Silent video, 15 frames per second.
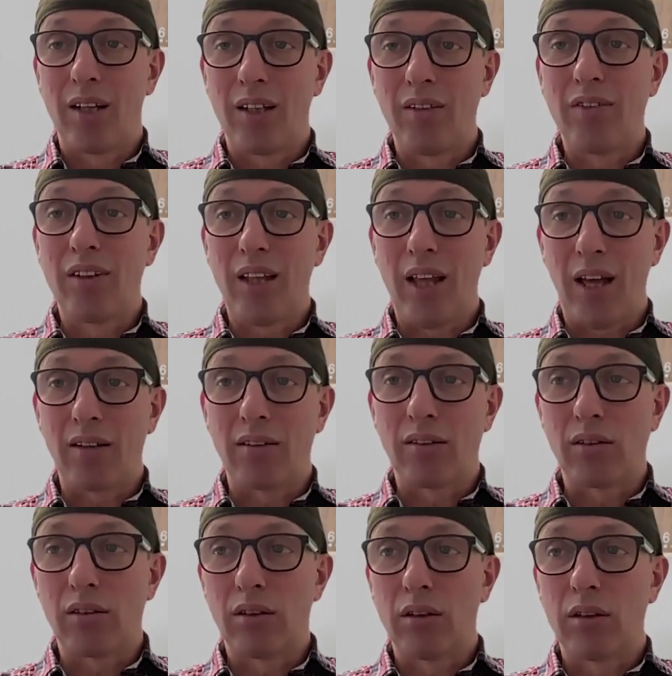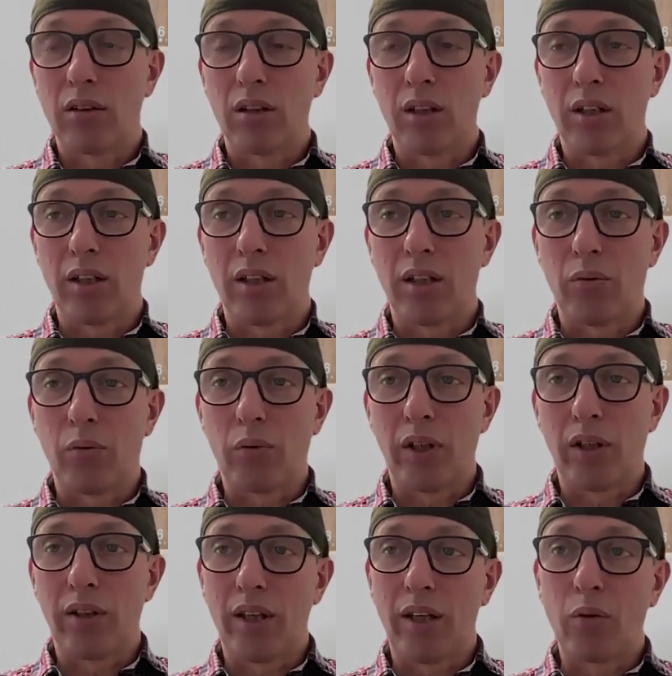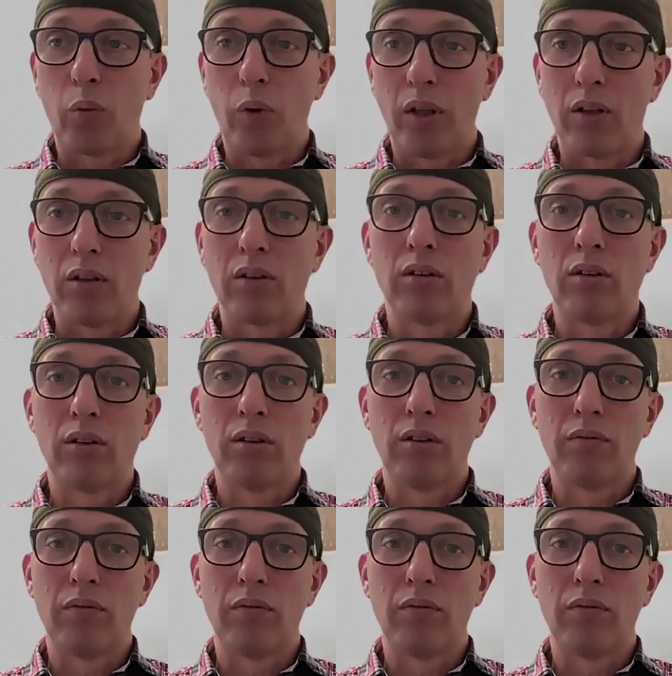even then, they will,